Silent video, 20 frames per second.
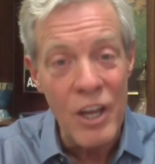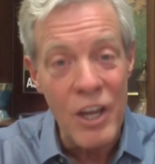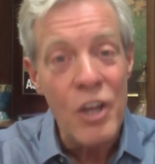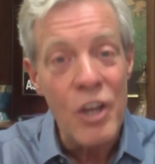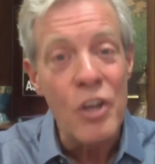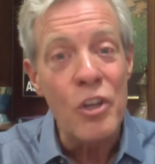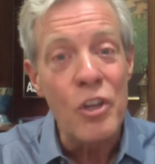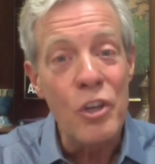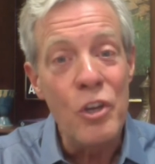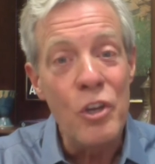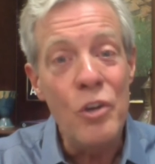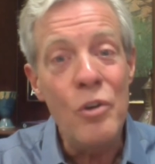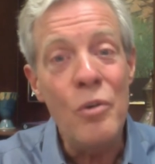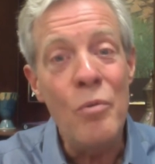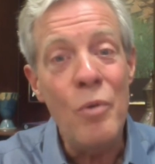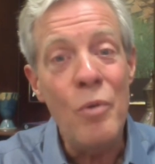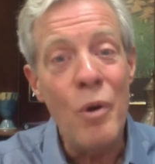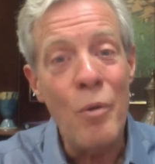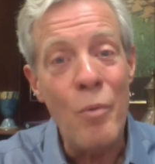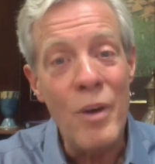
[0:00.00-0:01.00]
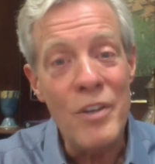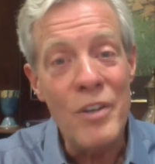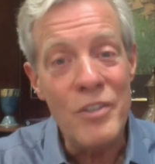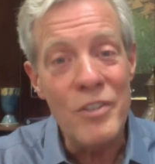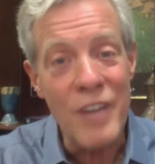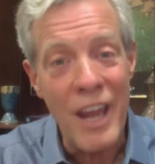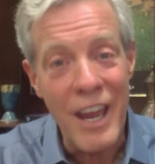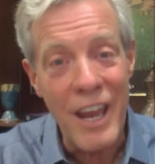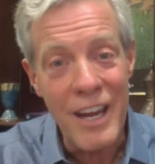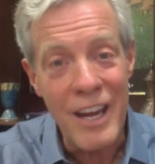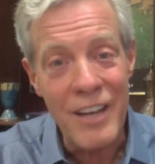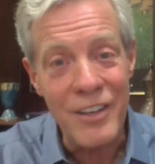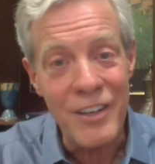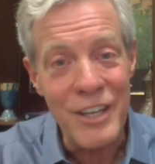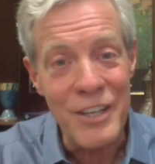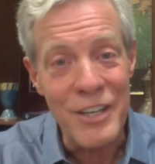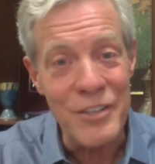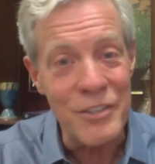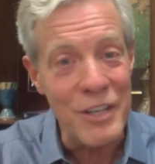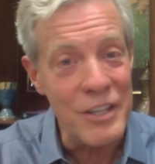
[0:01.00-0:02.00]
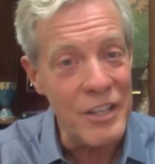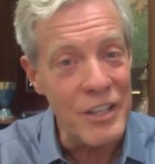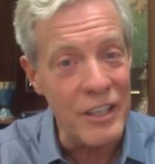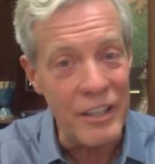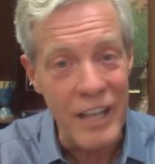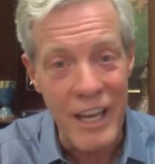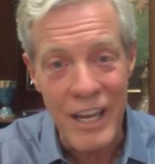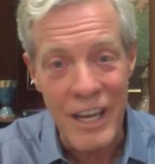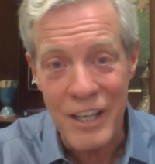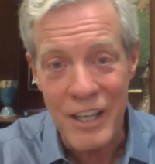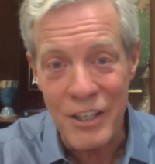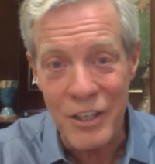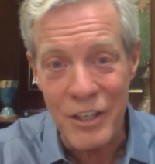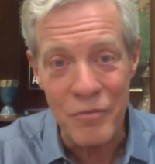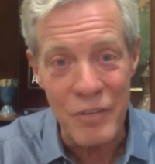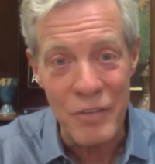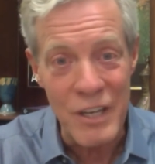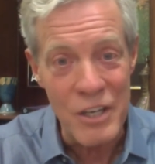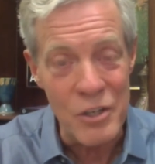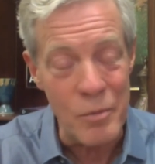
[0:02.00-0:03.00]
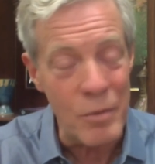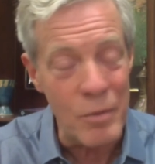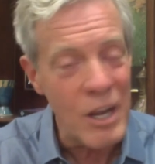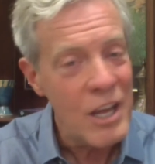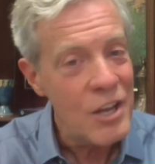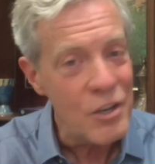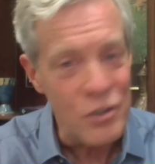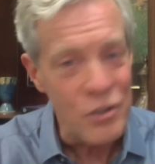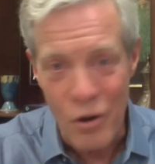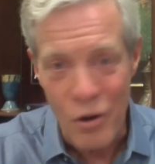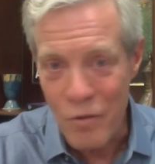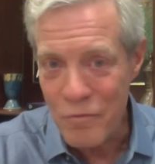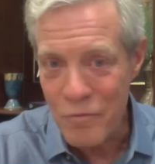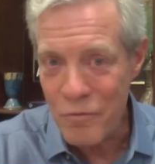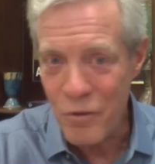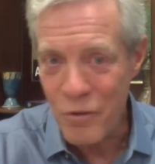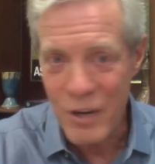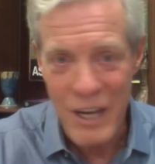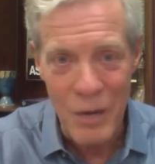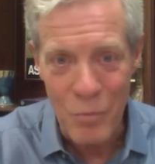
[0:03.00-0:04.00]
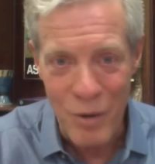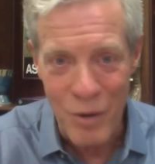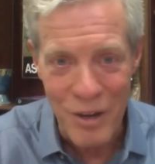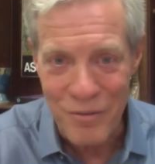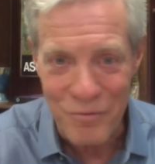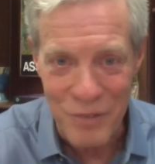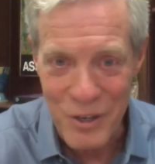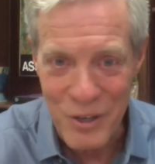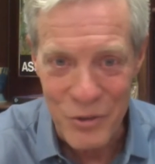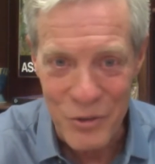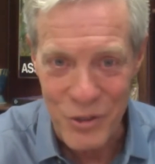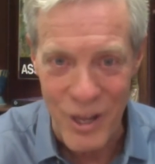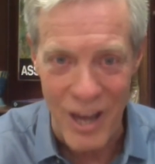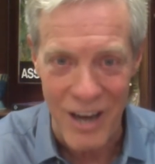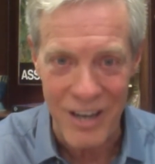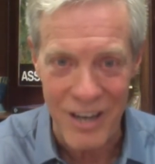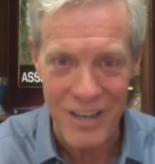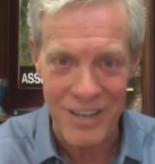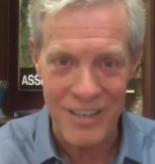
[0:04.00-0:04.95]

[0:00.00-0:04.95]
You were once aliens in the land of Egypt. Don't forget what it feels like.